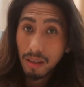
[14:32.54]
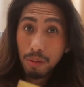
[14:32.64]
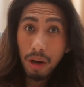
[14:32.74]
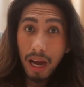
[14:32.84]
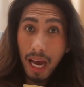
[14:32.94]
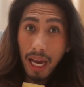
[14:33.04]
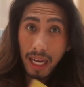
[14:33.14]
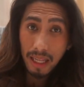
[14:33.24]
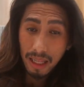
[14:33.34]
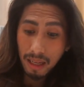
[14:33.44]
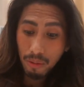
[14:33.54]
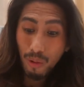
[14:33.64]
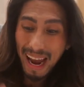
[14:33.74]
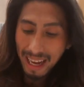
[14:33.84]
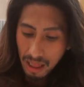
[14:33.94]
while
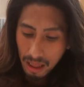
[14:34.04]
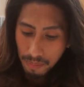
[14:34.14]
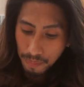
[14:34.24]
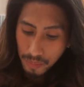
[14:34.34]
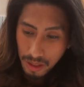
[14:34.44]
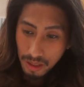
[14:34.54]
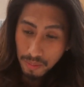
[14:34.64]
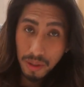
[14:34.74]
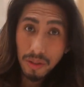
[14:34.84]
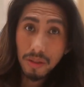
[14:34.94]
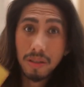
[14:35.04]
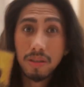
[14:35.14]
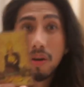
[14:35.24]
while this person is